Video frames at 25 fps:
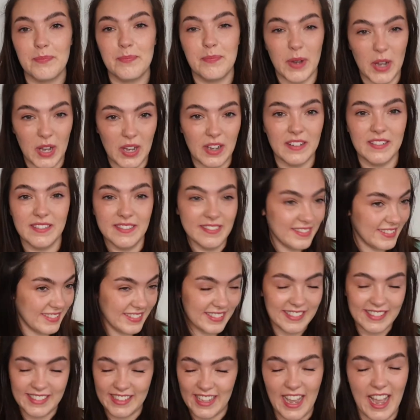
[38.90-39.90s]
but
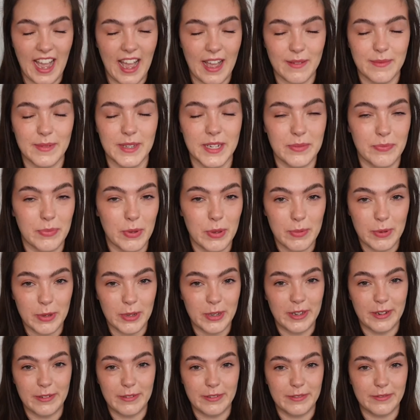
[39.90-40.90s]
I made a boo-boo
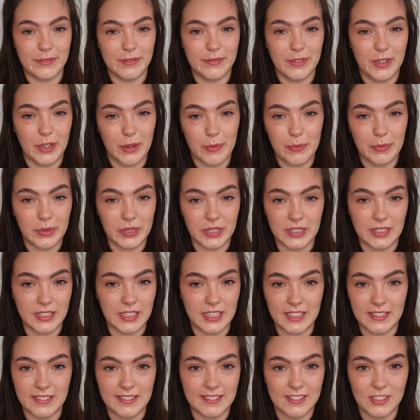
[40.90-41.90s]
and
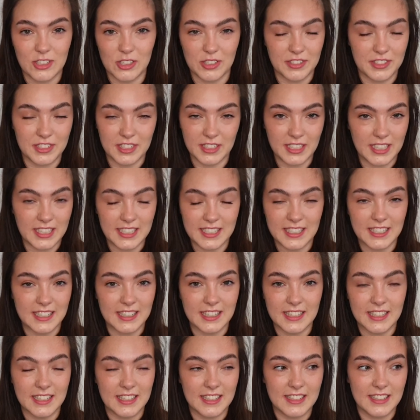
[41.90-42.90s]
completely just deleted
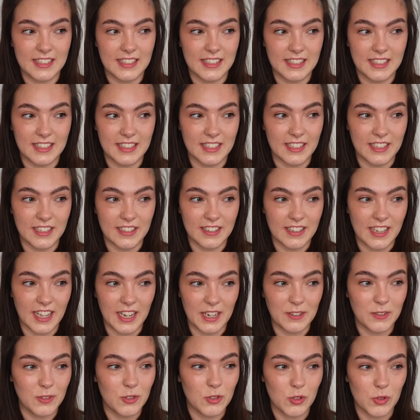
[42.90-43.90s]
the
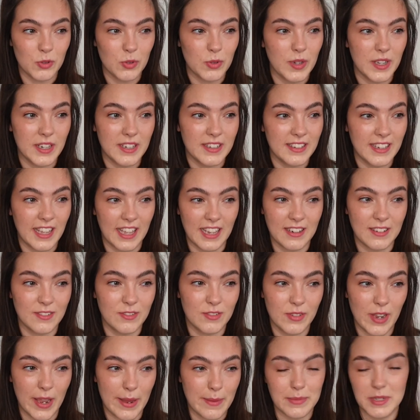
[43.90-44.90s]
intro and
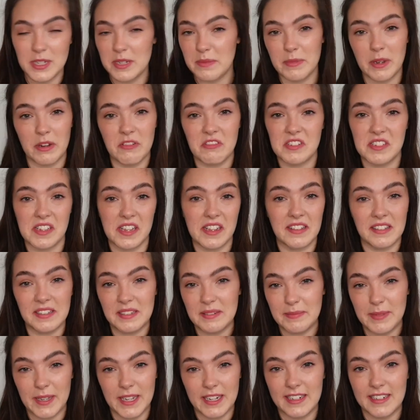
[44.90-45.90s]
then emptied my
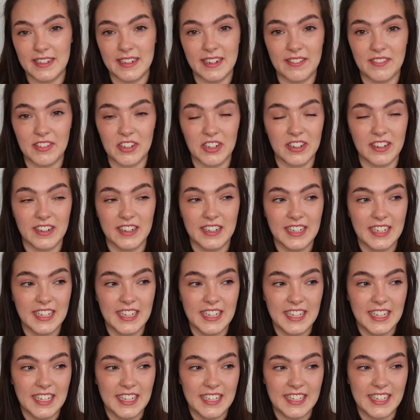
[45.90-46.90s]
recycling bin and never
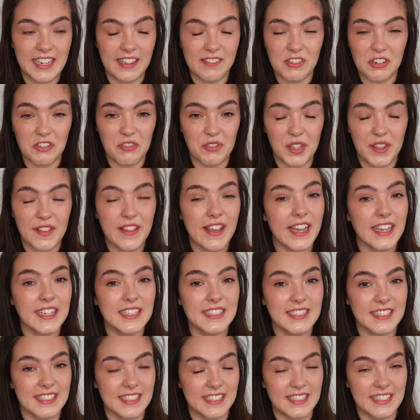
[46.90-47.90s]
never
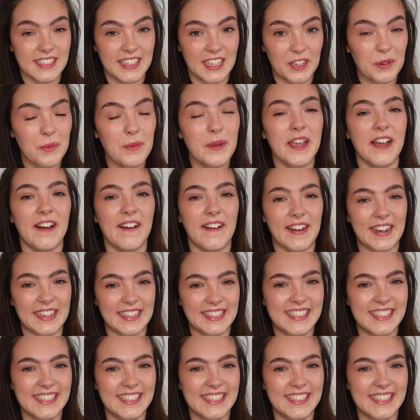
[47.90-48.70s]
realised and here we are.